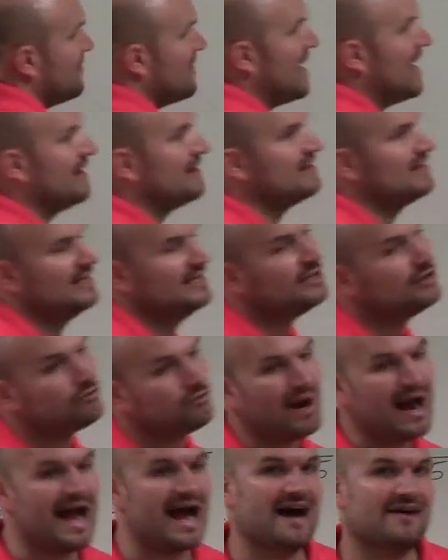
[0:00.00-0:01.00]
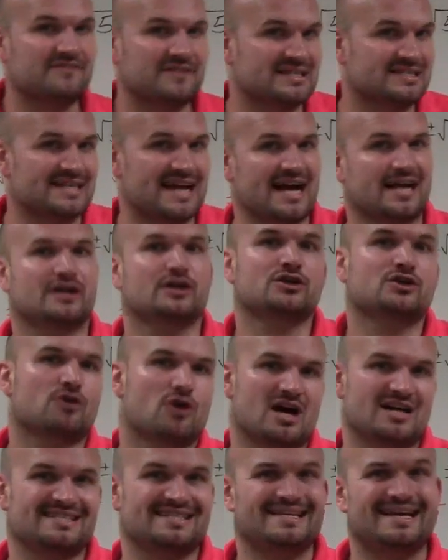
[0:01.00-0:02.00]
that the graph is not going to
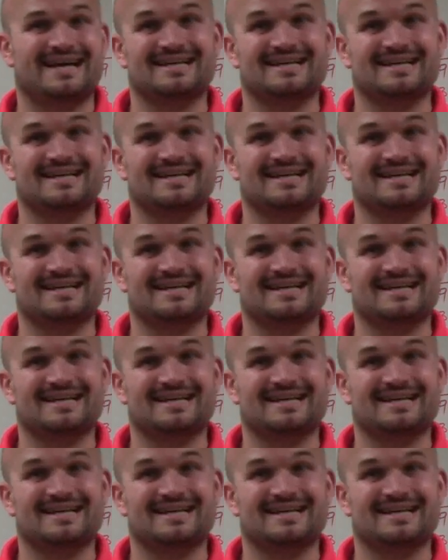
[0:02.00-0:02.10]
cross the